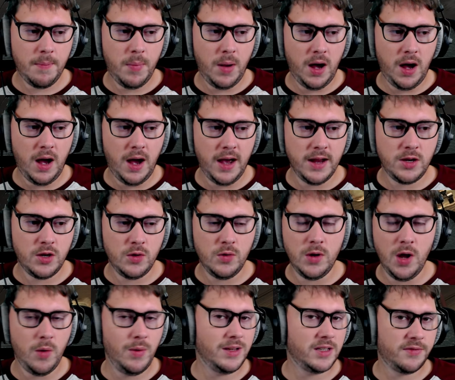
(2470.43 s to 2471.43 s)
but I do
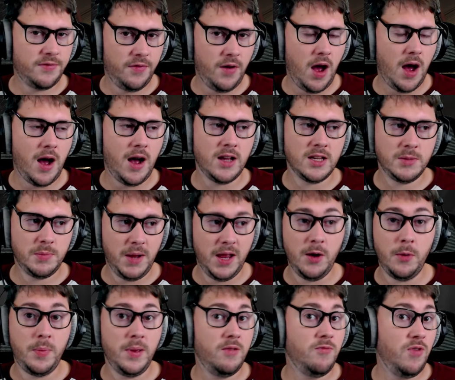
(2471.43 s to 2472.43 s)
know it's fast, but it'll be